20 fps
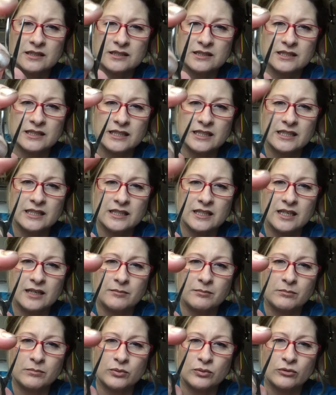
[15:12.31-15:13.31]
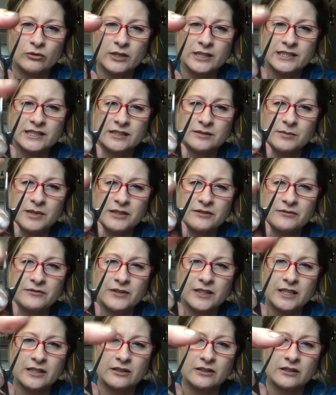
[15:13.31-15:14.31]
See, I'm pressing my
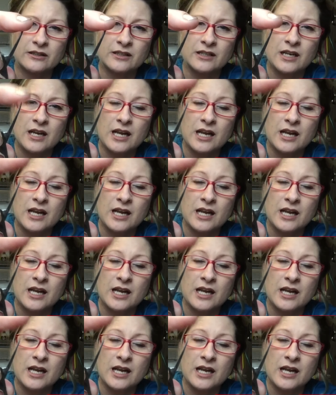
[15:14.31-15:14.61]
finger.